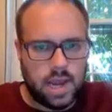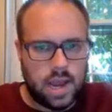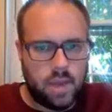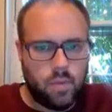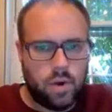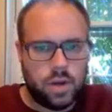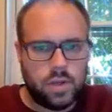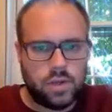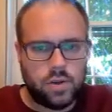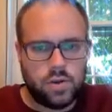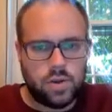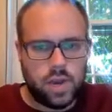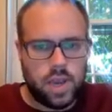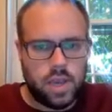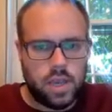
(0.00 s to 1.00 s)
and I wanted to
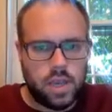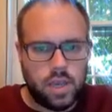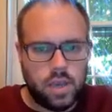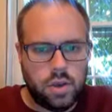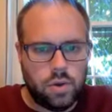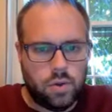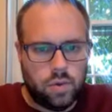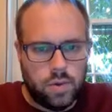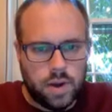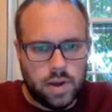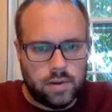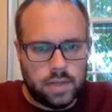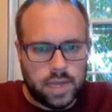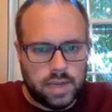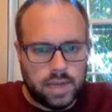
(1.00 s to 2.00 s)
create Q,
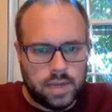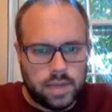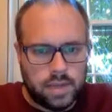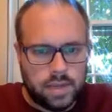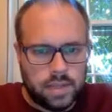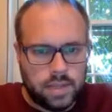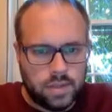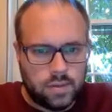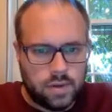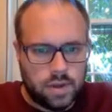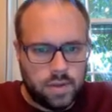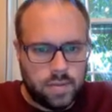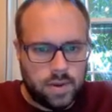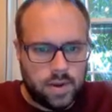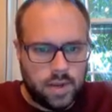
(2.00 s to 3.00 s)
now technically since we're
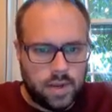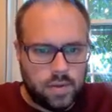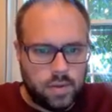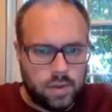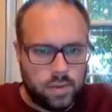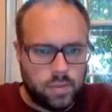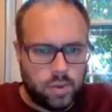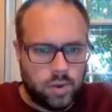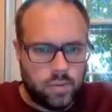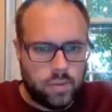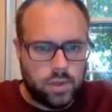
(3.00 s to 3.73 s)
talking about equilibrium,